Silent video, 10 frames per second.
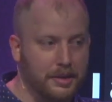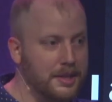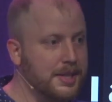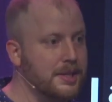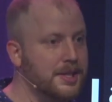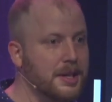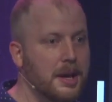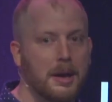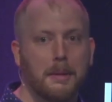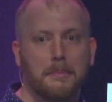This is
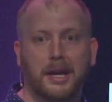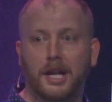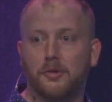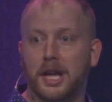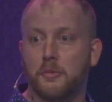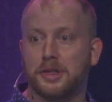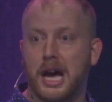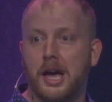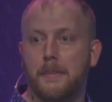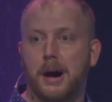meaning like
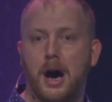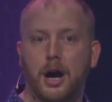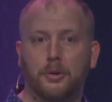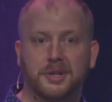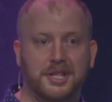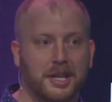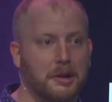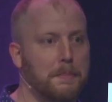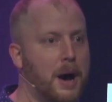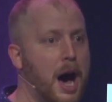without hypocrisy.
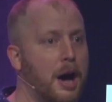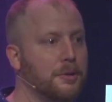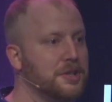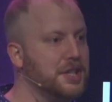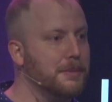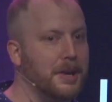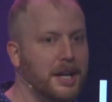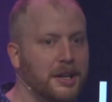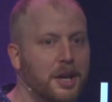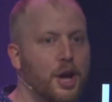Hypocrisy
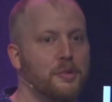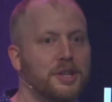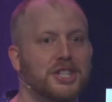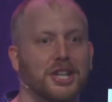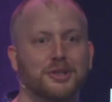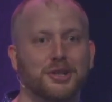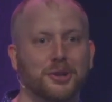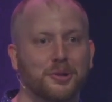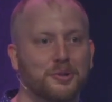meaning we tend to